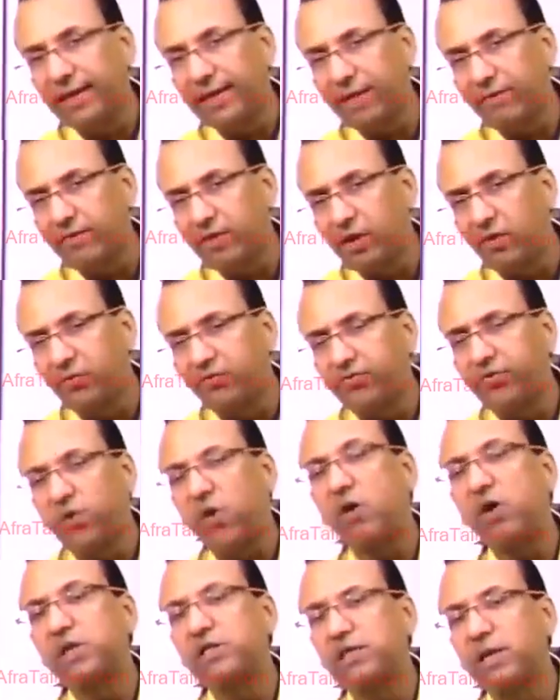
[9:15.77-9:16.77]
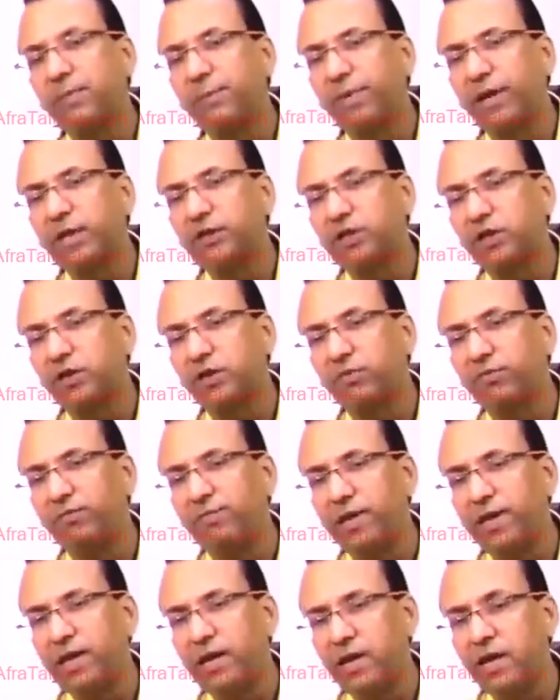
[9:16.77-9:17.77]
giving a false impression of
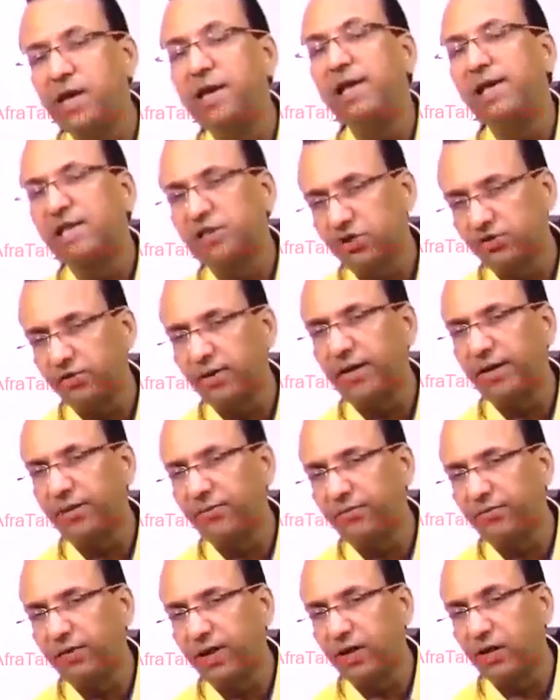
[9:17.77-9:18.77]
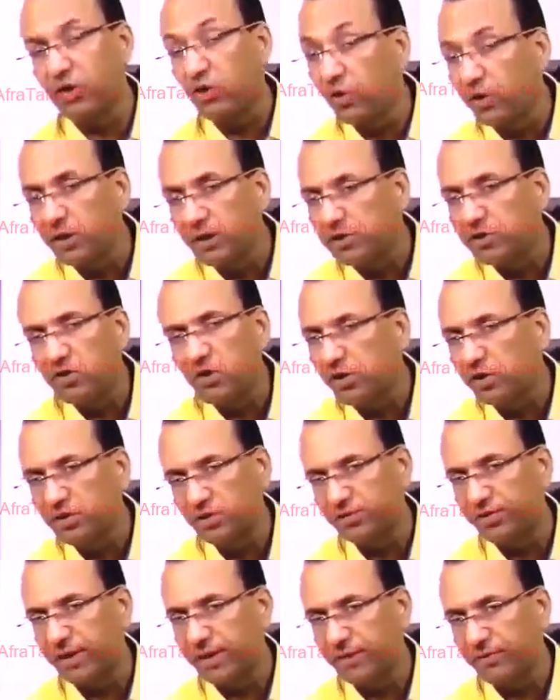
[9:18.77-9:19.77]
being stratified, though it is not
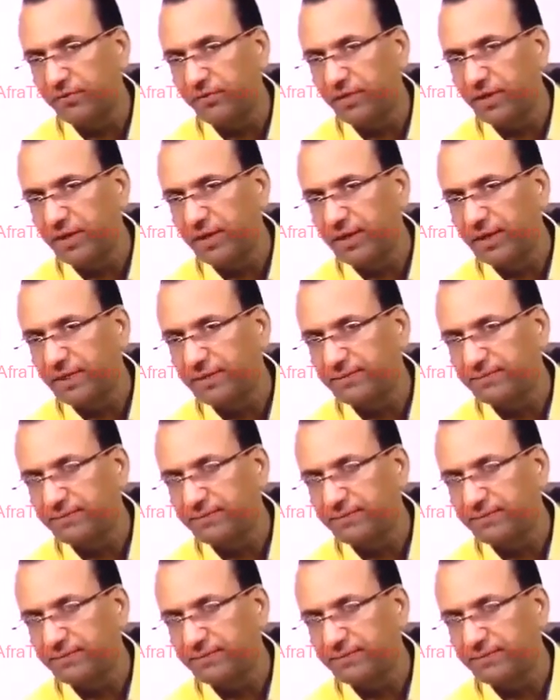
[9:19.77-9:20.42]
stratified.